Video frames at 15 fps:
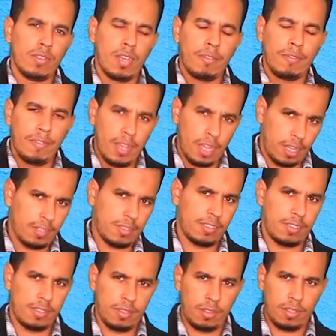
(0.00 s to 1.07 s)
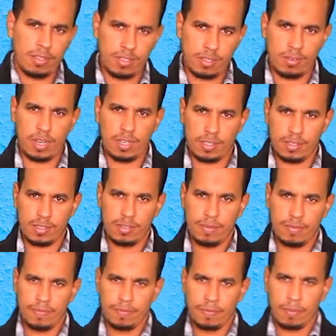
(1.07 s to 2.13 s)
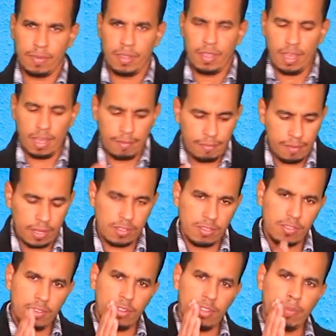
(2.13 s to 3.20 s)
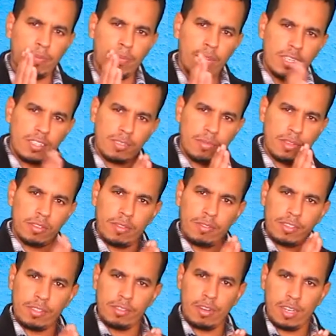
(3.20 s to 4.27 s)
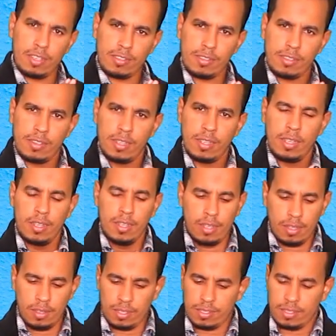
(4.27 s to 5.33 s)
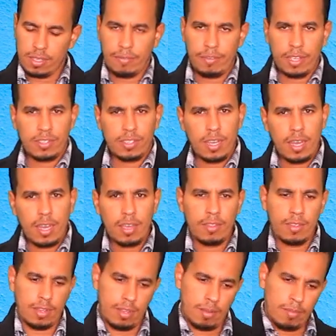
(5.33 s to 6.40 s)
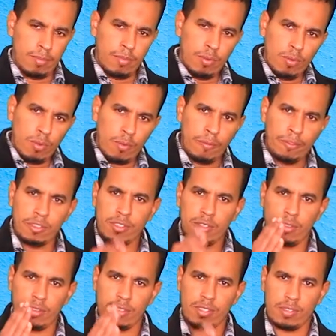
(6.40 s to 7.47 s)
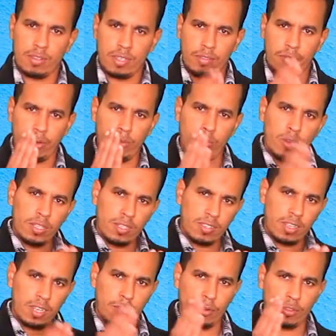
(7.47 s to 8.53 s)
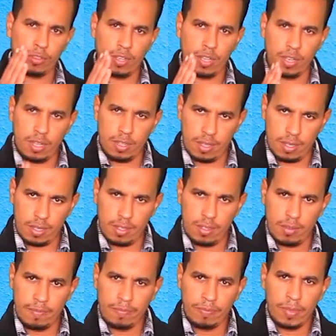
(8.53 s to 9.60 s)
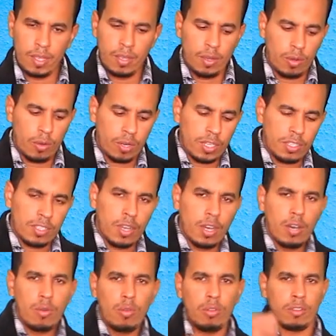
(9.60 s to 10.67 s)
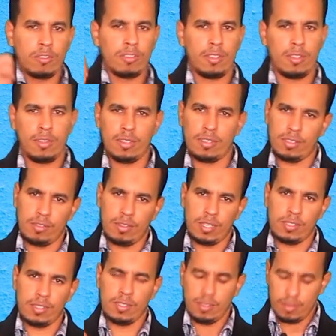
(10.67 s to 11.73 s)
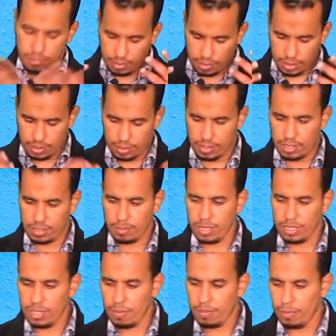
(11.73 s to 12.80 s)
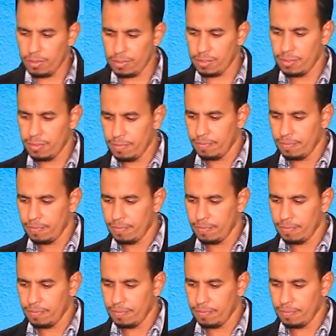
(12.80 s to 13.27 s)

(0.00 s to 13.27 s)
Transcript: affects the stress, affects the placement of stress. This suffix either moves the stress from one syllable to another, or it holds the stress. Let's take some examples.